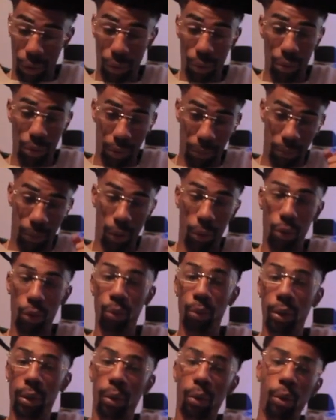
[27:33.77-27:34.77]
to do some vocal
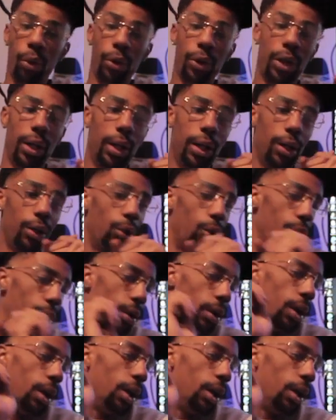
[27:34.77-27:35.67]
recording, or